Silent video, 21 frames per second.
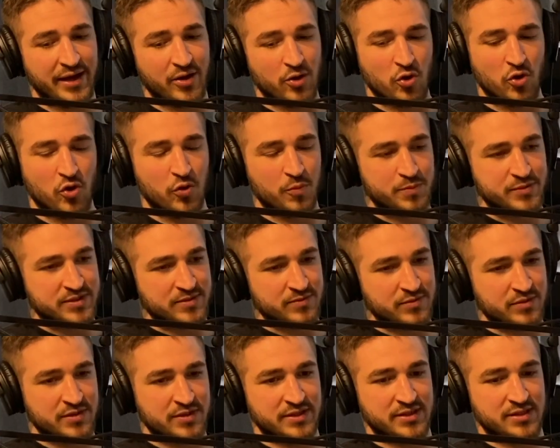hope some
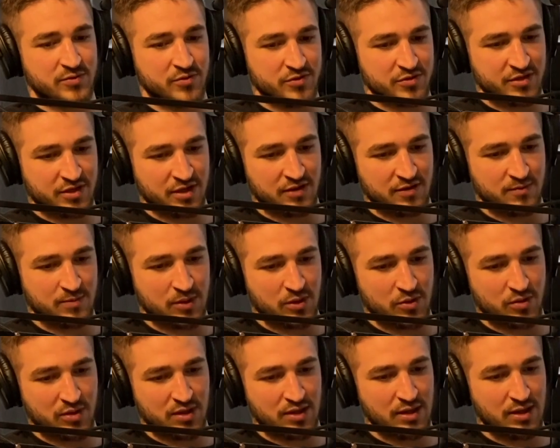of the things that we shared
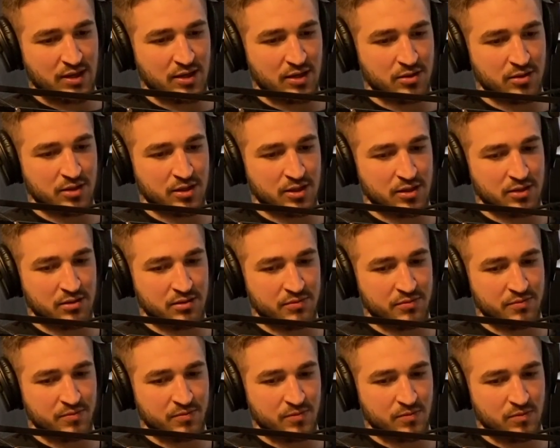about
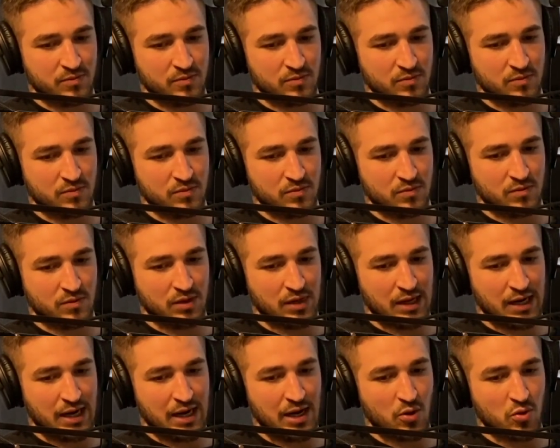our
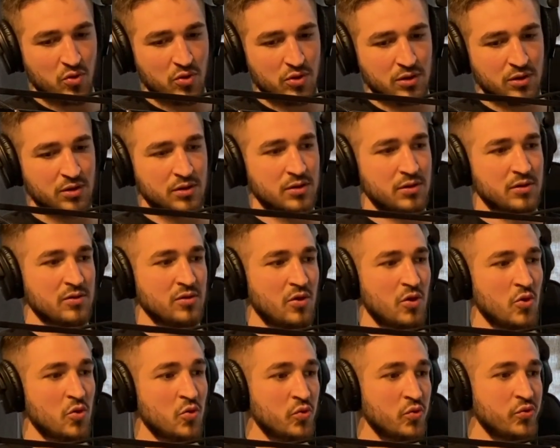
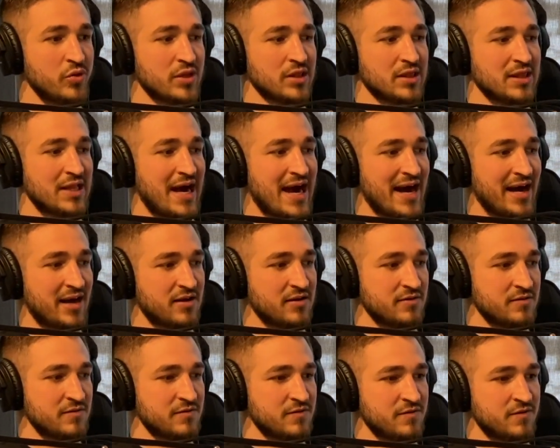own lack
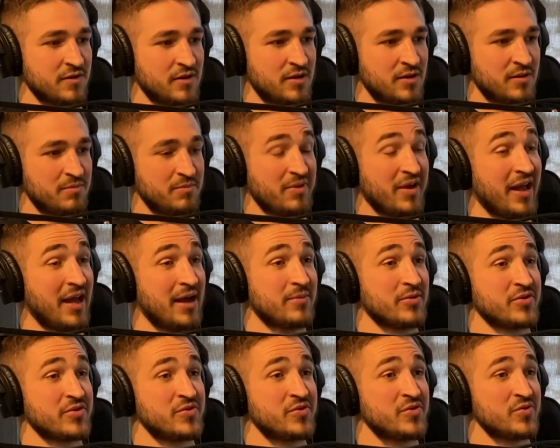of being
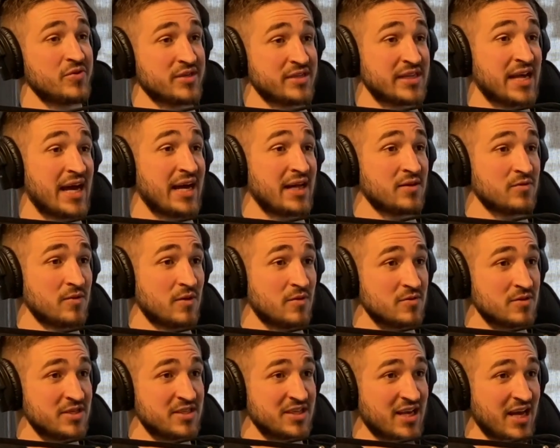able to do exactly what
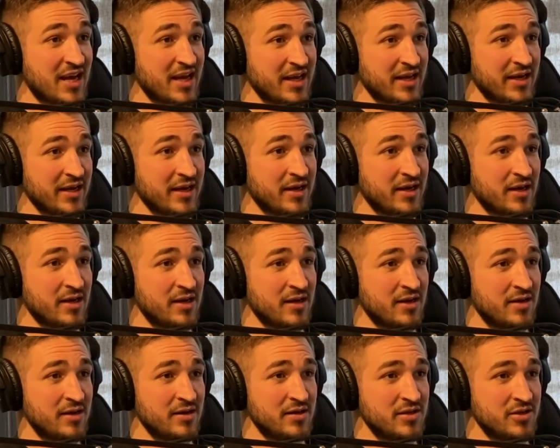we're saying
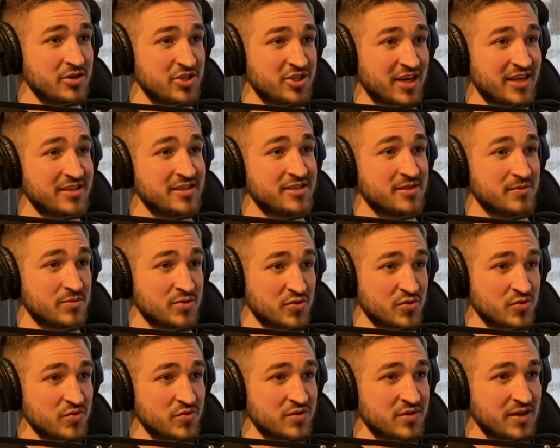shed some
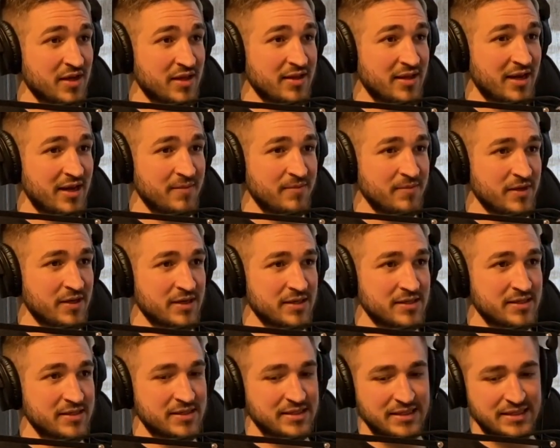truth on that,
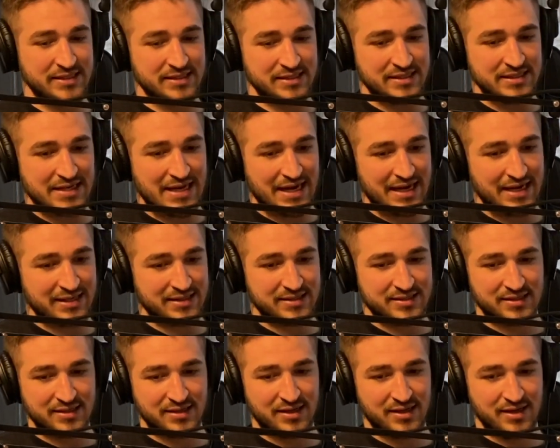because it's not